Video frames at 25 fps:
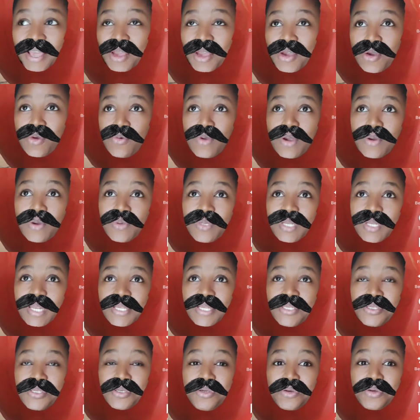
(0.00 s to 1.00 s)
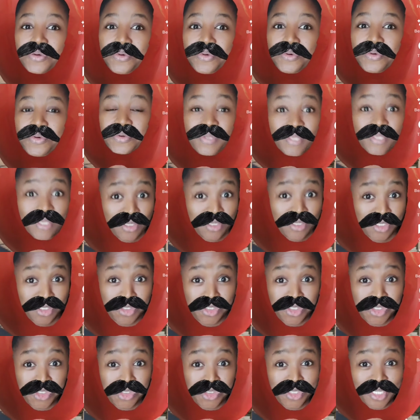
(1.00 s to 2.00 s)
Where would you like to go? Is it
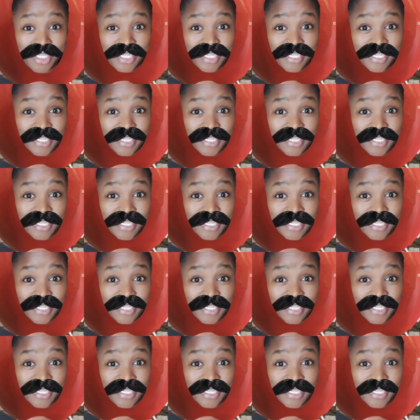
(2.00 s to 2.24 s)
Oshodi?